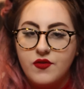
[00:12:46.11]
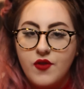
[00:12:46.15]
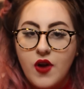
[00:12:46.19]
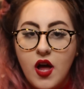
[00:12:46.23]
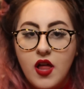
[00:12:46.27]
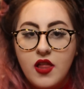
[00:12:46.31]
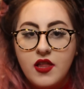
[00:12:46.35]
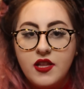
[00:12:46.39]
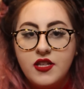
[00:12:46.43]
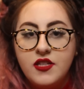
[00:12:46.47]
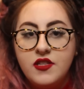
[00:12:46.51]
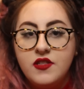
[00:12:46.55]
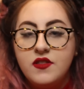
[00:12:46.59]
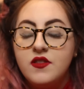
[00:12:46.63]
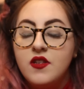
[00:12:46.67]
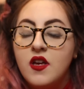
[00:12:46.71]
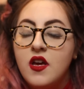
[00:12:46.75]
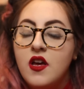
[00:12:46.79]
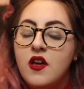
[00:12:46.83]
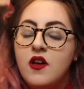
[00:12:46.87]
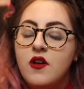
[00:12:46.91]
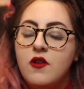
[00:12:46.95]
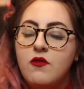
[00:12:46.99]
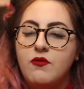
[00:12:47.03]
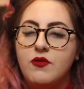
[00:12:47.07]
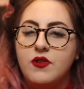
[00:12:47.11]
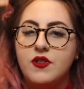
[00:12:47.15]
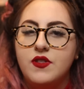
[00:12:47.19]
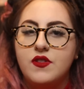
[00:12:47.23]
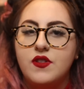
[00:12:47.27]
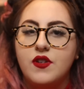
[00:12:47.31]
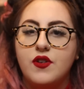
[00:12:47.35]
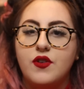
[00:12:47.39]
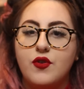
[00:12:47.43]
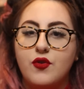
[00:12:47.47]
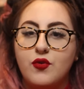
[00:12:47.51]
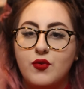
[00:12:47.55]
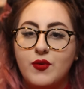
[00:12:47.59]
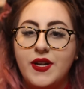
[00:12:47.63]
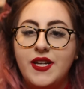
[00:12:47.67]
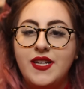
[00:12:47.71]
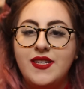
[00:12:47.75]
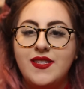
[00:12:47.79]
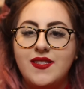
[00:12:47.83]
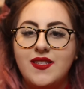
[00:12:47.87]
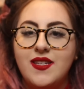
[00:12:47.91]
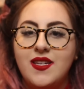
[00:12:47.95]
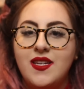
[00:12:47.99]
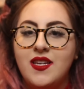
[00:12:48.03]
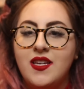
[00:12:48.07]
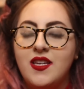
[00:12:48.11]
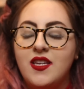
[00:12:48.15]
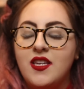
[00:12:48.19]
Rollins, was crazy,